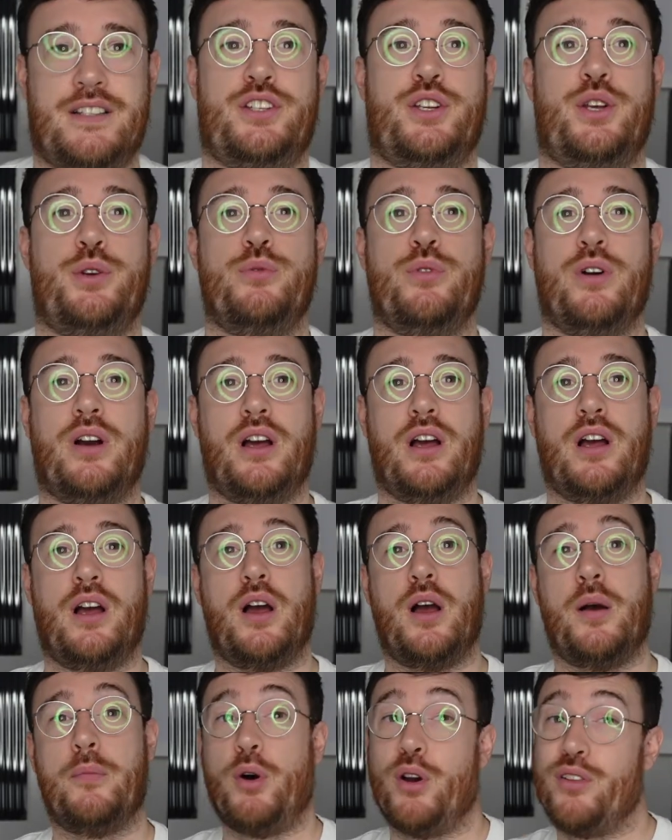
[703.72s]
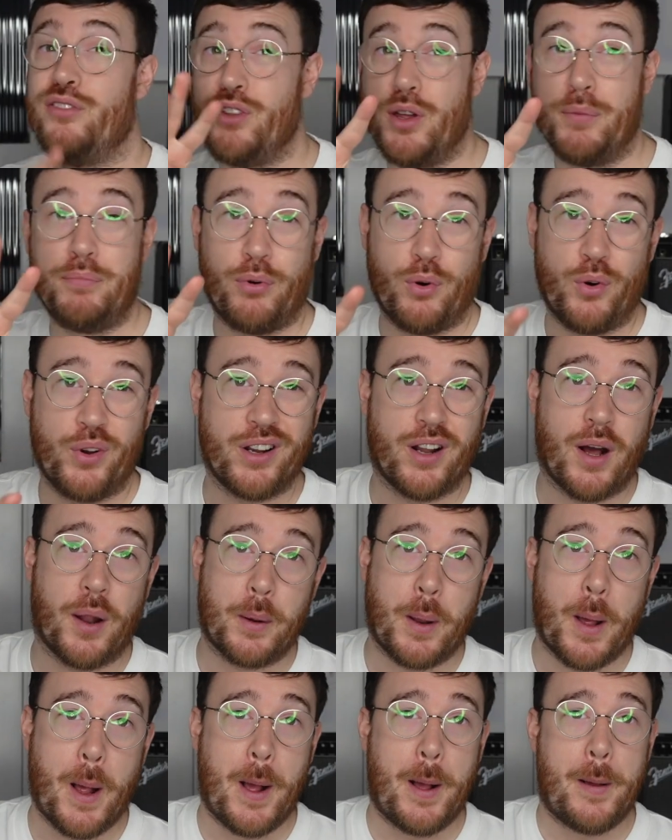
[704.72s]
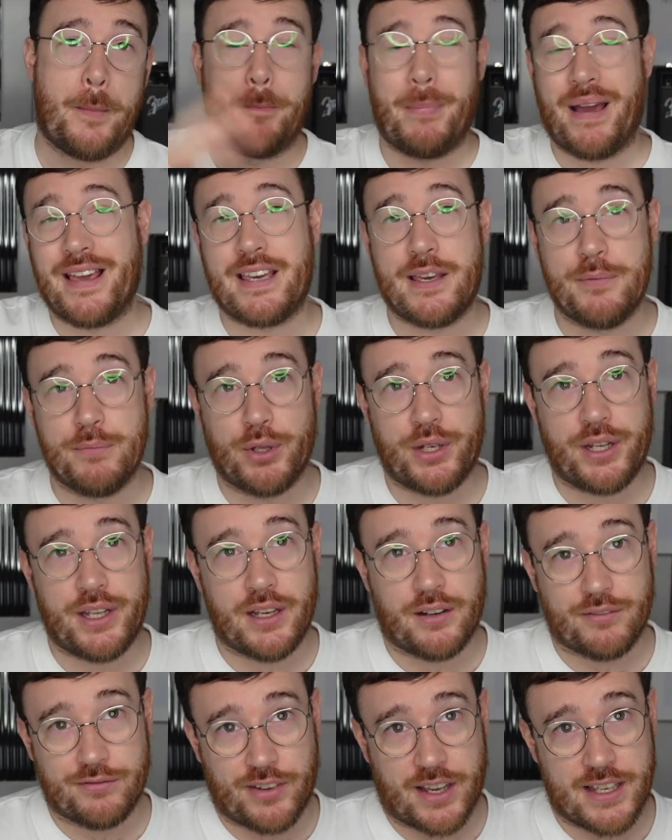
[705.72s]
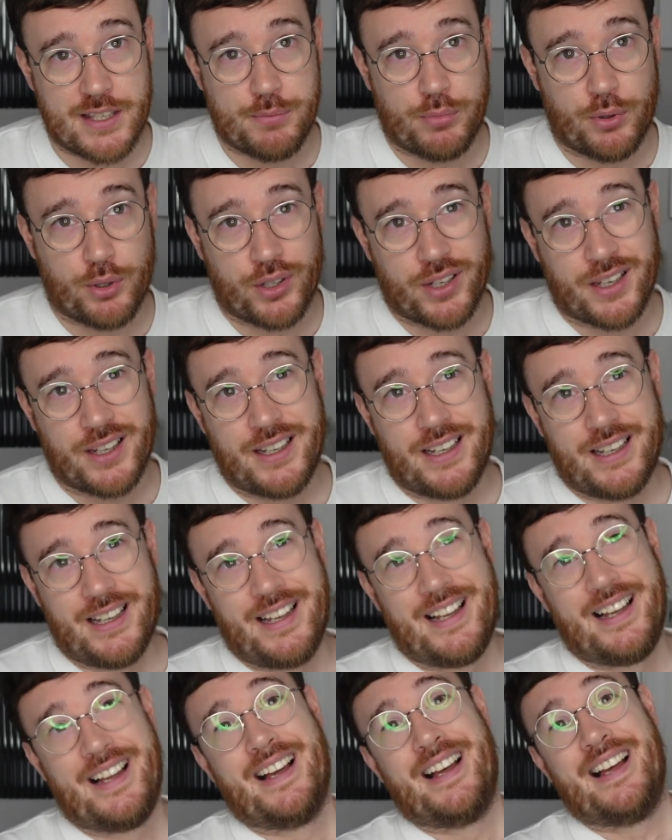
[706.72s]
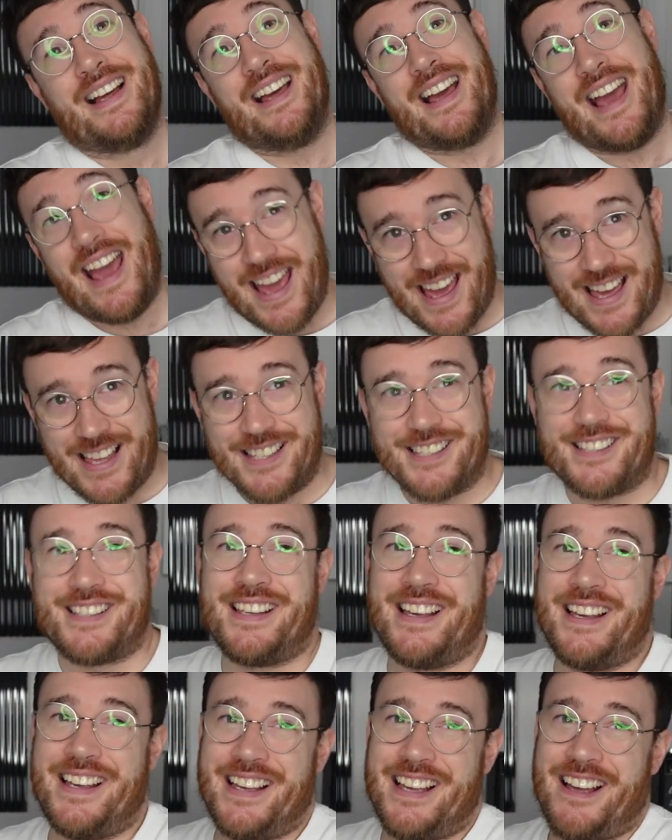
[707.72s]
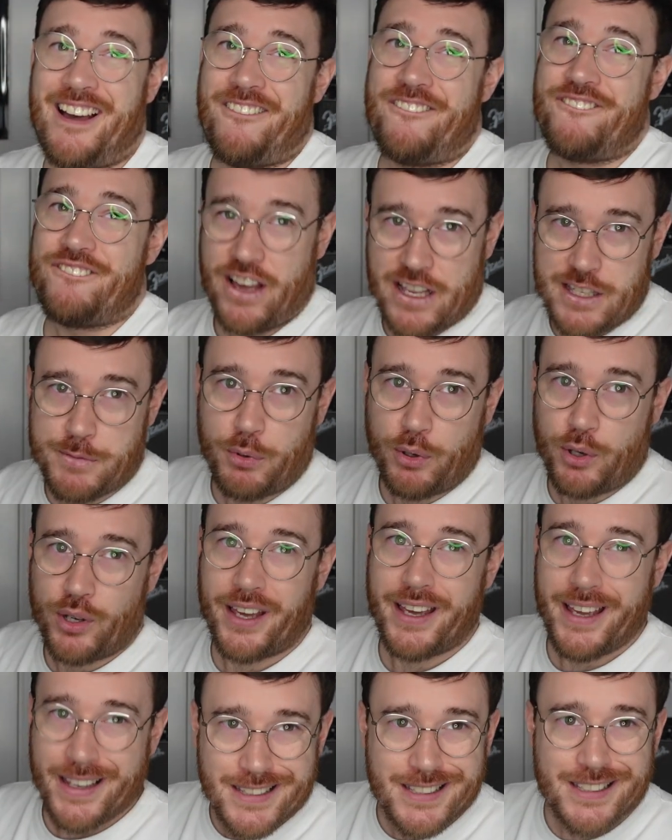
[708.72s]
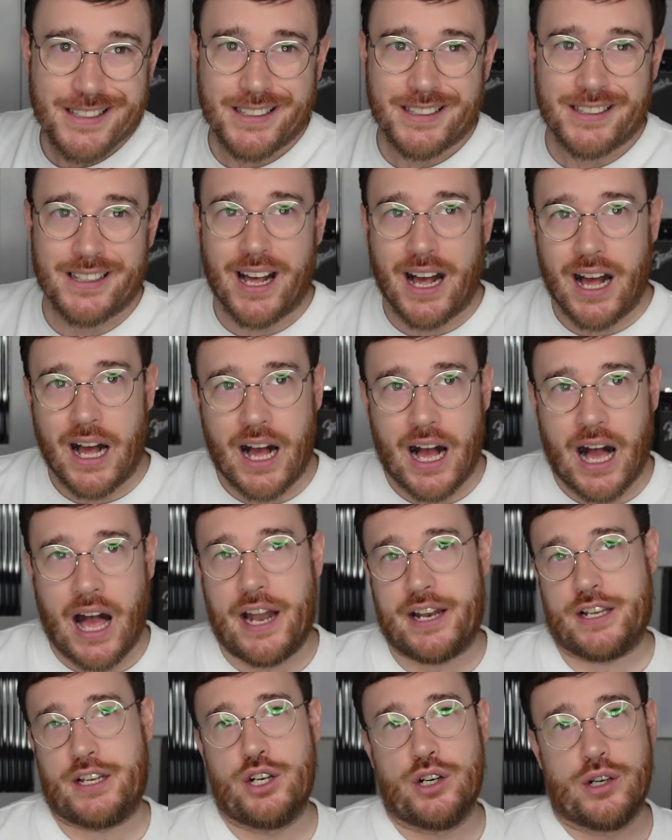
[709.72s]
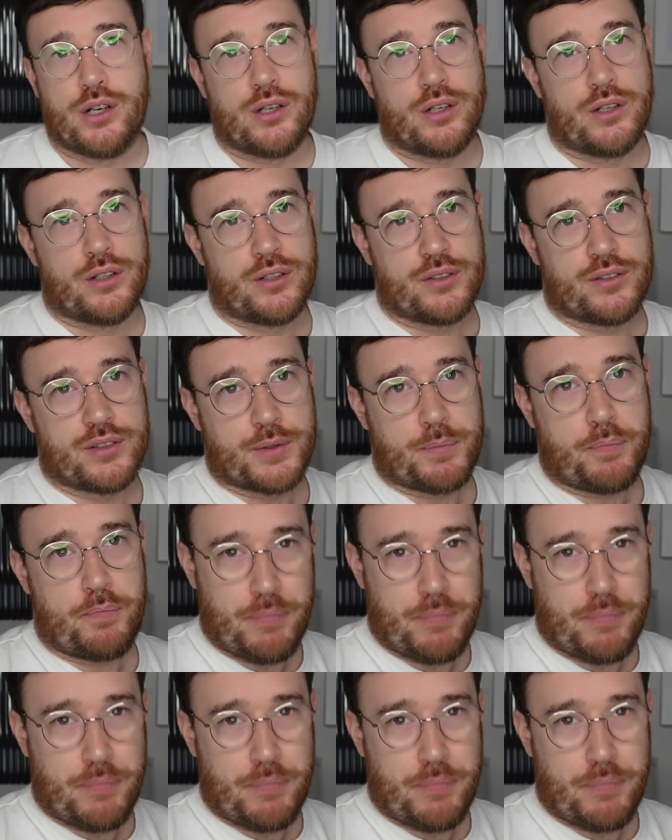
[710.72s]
So my third point on making money on Facebook is Facebook instant articles,